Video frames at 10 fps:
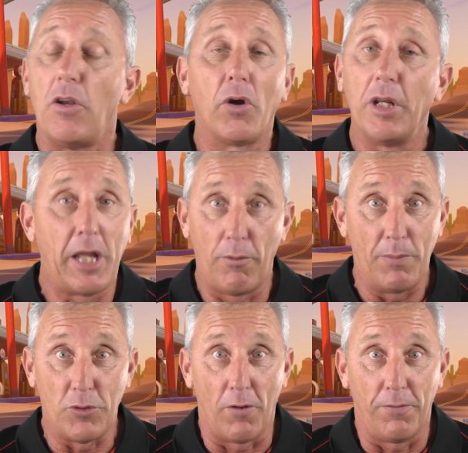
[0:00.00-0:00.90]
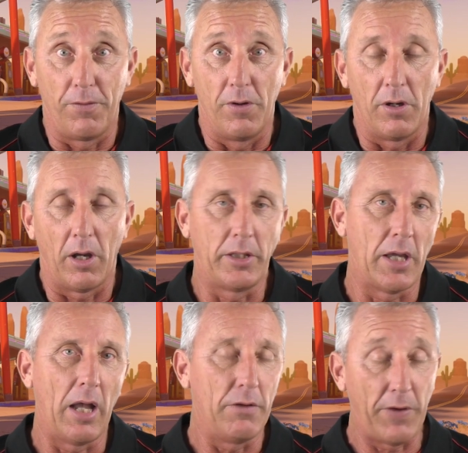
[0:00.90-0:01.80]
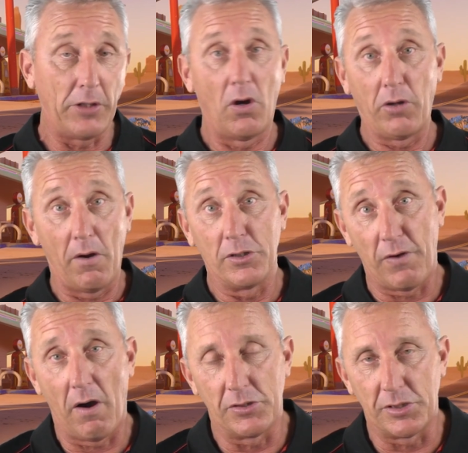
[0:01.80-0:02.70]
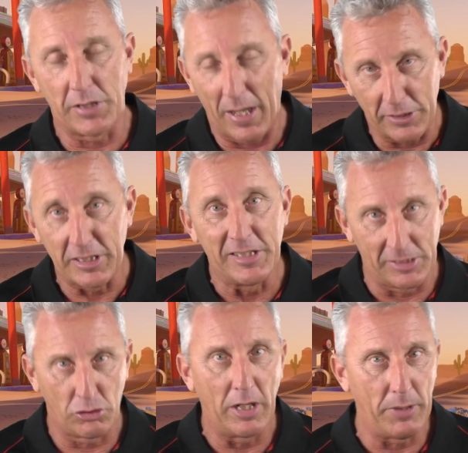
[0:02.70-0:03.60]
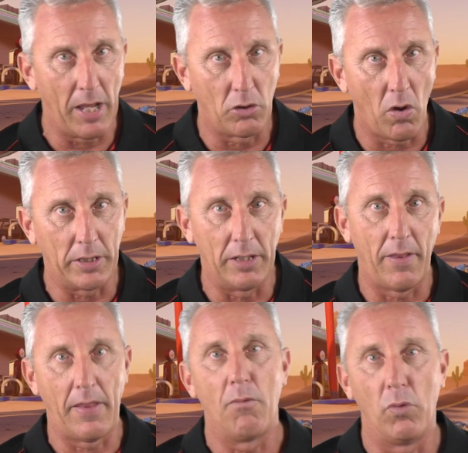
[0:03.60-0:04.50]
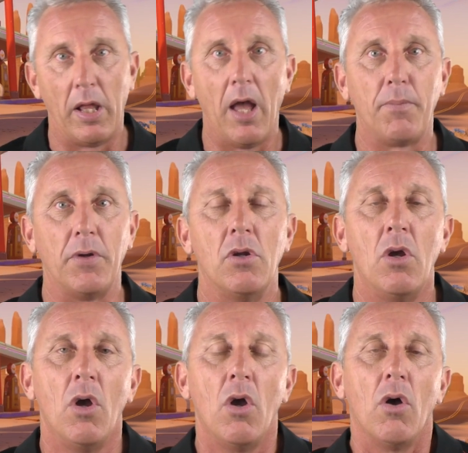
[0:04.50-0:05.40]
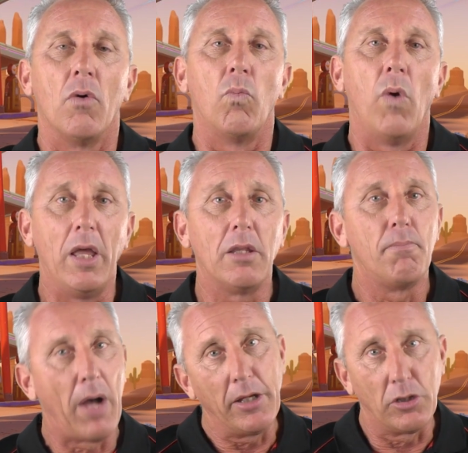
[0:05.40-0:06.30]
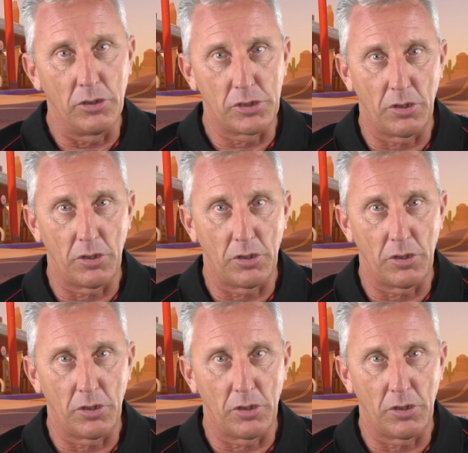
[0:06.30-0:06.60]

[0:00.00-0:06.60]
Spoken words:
they're not going to get ripped off. Okay, in fact, I'll go as far as to say that's extremely unlikely that will happen. Where the main